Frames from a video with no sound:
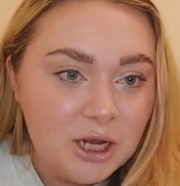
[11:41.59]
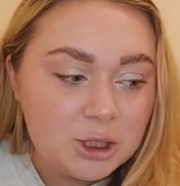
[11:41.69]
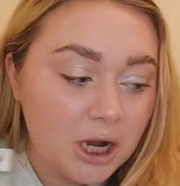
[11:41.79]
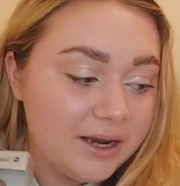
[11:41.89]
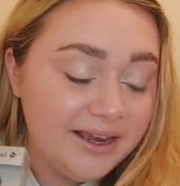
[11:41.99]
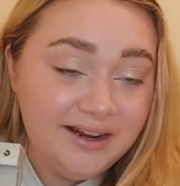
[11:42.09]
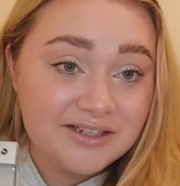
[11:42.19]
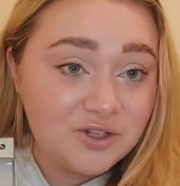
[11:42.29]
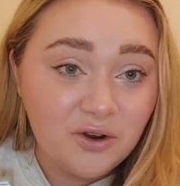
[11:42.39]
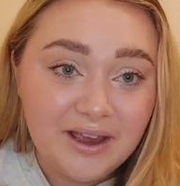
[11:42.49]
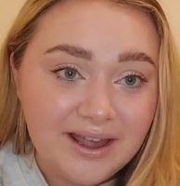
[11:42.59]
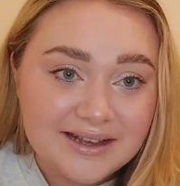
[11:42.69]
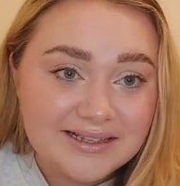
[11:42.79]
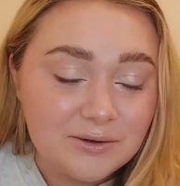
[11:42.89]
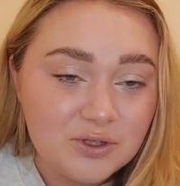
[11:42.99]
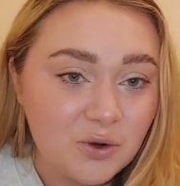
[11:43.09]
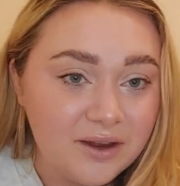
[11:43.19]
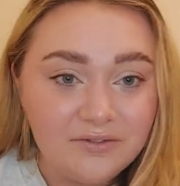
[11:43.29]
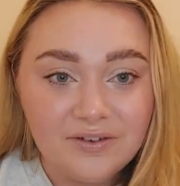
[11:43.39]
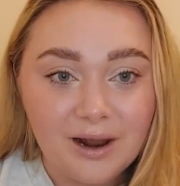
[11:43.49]
chuck it in a stocking as a little
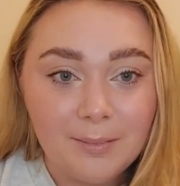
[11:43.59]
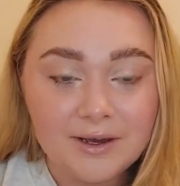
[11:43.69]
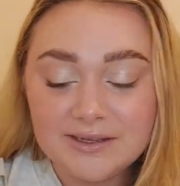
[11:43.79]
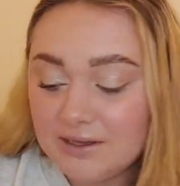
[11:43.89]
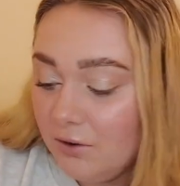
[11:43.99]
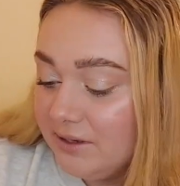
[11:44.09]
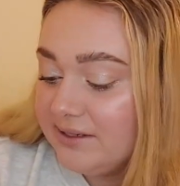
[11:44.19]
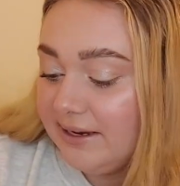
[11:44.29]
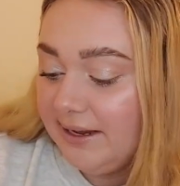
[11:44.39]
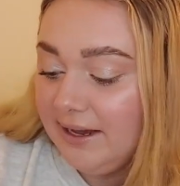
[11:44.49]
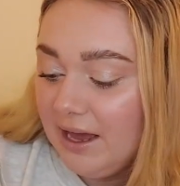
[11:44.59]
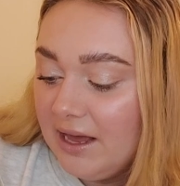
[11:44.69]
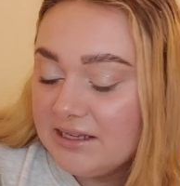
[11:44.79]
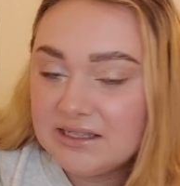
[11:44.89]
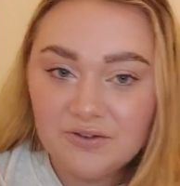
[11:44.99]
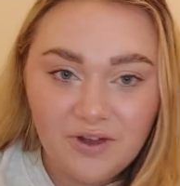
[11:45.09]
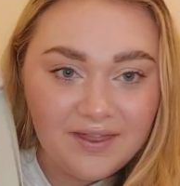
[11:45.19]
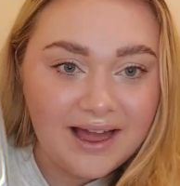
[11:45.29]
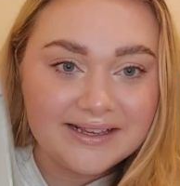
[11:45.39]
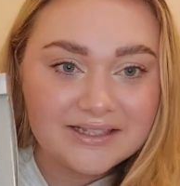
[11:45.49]
stocking filler, because honestly, stuff like
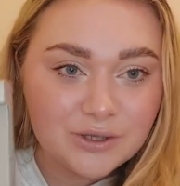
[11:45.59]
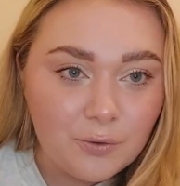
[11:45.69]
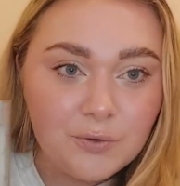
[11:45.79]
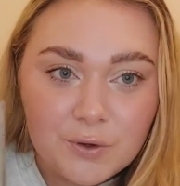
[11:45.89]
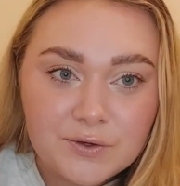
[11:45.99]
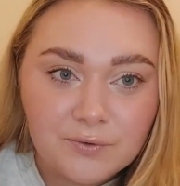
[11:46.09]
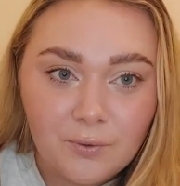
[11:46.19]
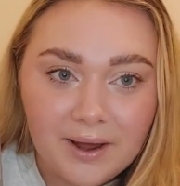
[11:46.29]
that is so useful.